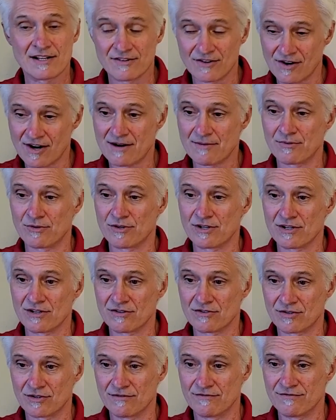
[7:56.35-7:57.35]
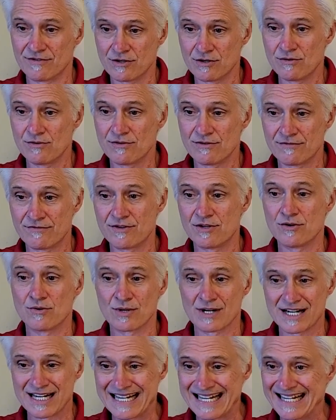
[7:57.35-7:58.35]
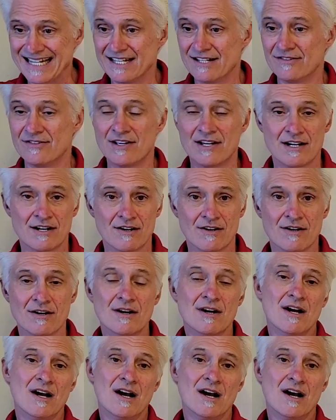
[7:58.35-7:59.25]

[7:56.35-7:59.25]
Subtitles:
They're able to view the viewer in their